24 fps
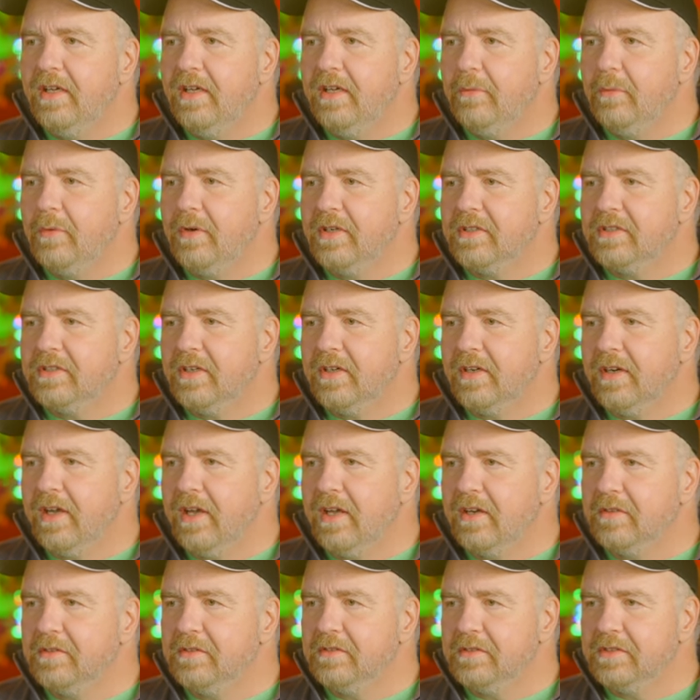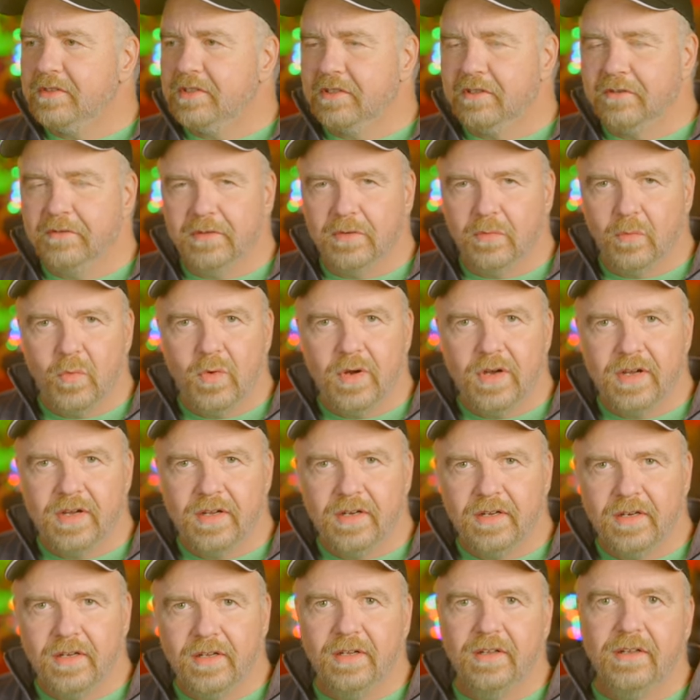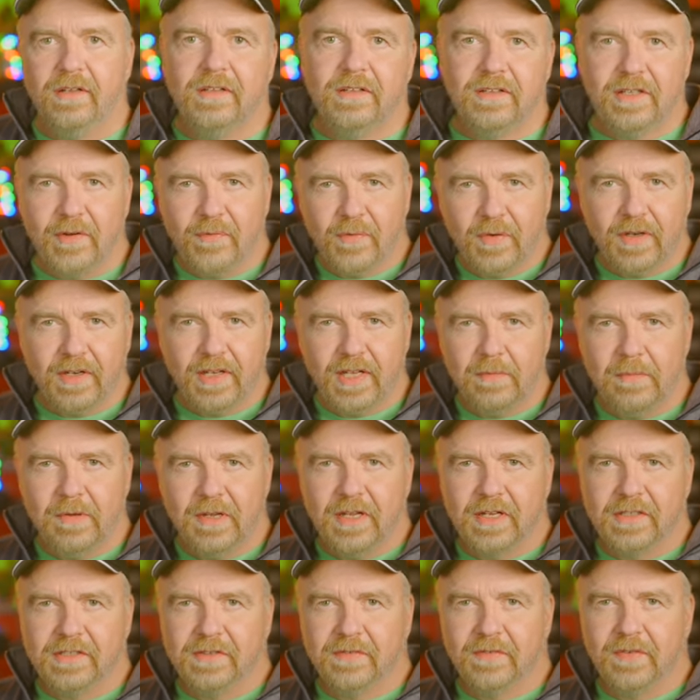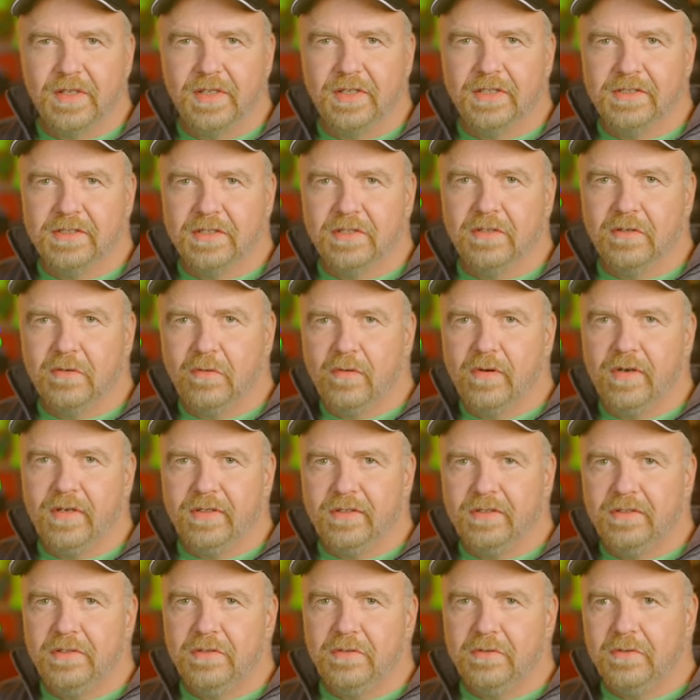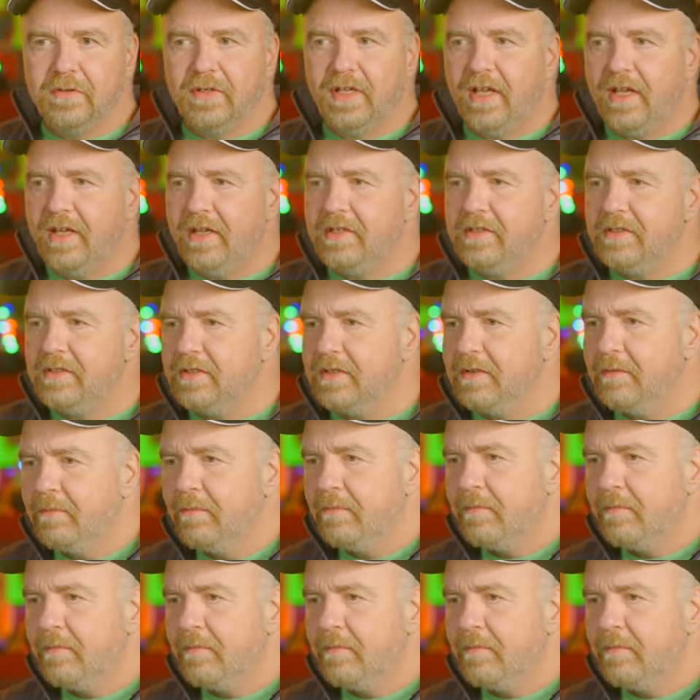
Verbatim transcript: where it's got to handle 0 and 1 differently because of the zero one two case